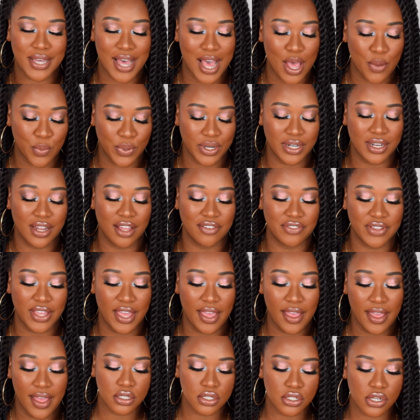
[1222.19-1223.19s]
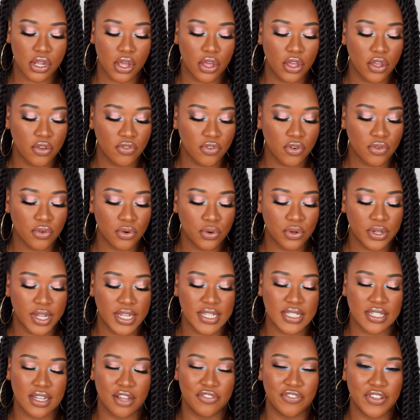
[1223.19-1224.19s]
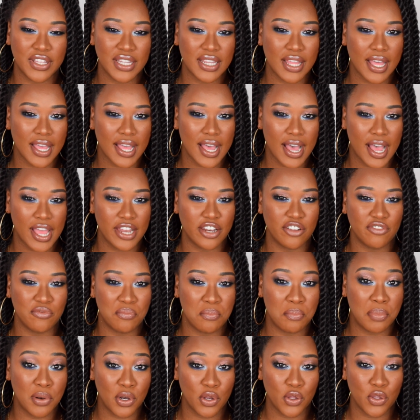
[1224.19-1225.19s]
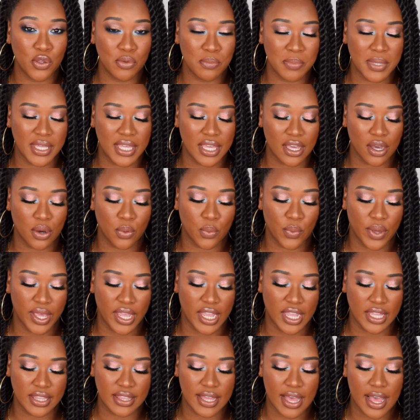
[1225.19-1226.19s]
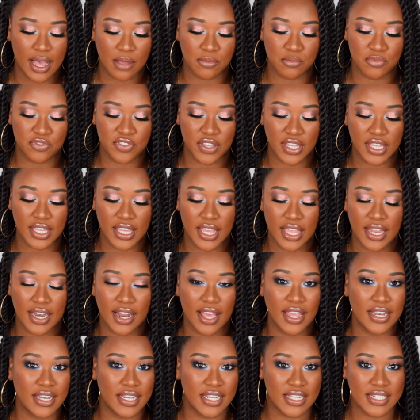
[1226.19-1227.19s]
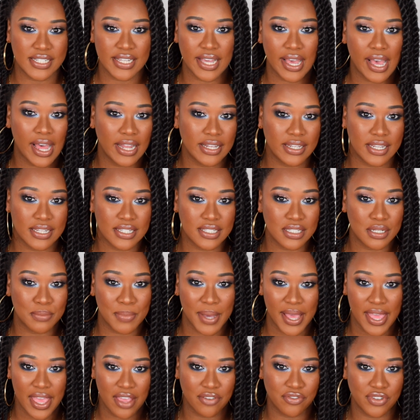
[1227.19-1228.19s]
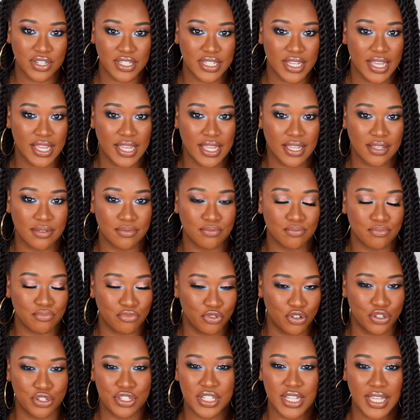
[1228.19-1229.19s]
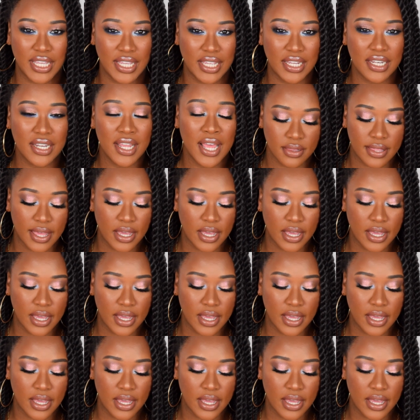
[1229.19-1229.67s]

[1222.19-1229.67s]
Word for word: I would love it. So overall, there's nothing that kind of blew me away that I'm thinking I need to add this to my everyday routine.